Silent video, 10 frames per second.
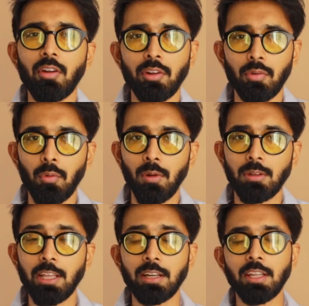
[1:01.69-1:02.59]
on a roll.
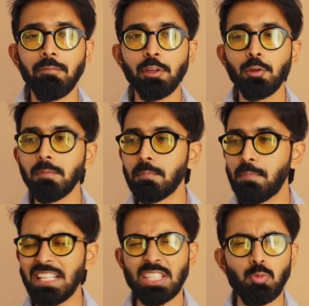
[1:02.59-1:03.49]
They are giving you
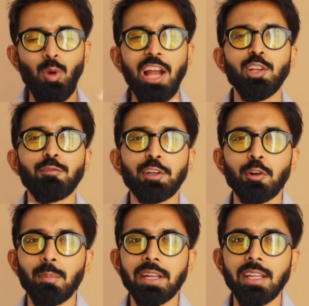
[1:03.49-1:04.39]
best value for
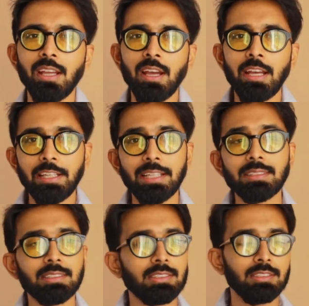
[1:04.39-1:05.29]
your money.
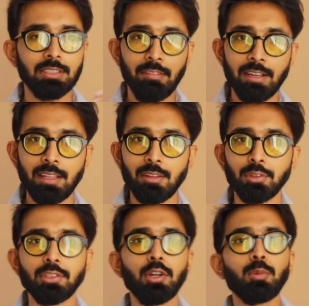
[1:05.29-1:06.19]
Yes,
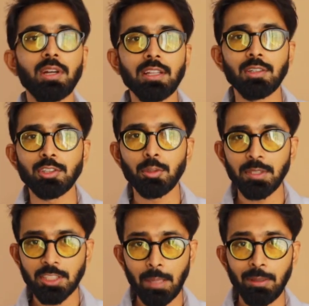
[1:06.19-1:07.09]
17,000 or 20,000
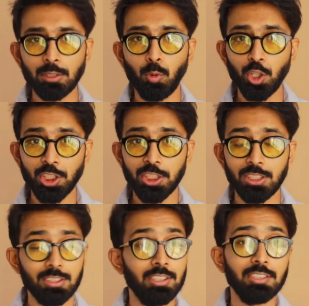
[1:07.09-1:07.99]
rupees Timex
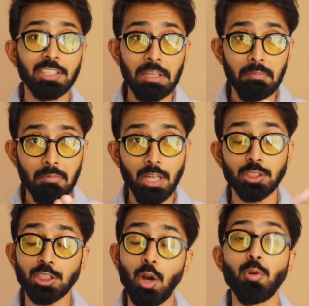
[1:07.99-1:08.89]
watches, they seem
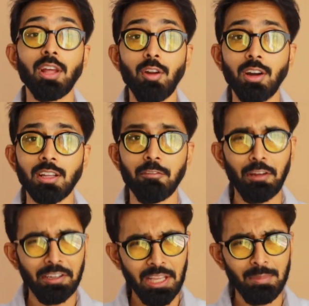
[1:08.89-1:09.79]
and sound a lot.
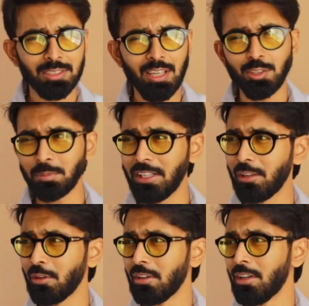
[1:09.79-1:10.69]
For a Timex, are you
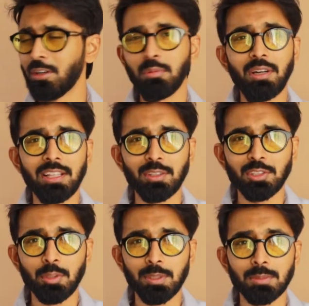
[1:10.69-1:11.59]
spending
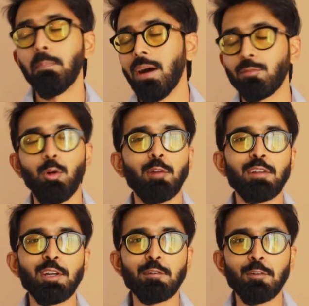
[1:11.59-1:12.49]
20,000 rupees? But what we
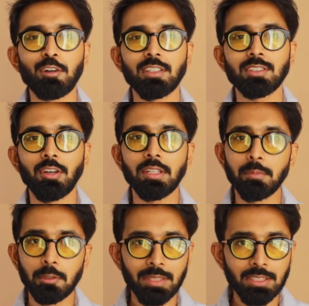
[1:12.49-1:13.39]
need to focus on the
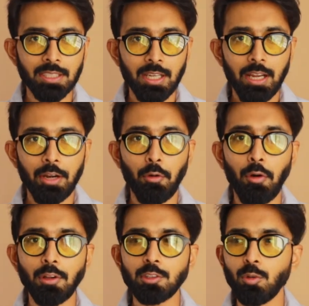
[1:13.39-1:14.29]
moment, and
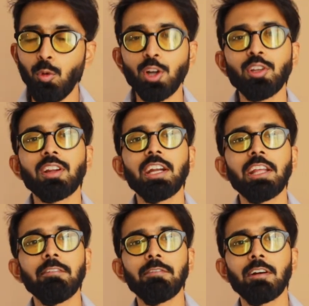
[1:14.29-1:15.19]
also what you are
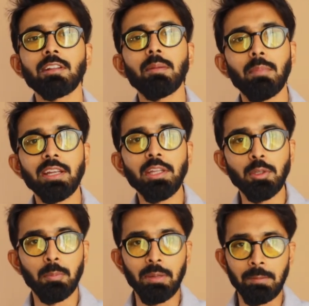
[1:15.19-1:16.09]
getting for the money
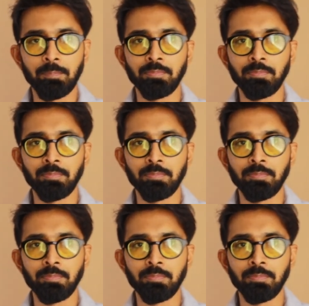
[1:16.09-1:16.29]
you pay.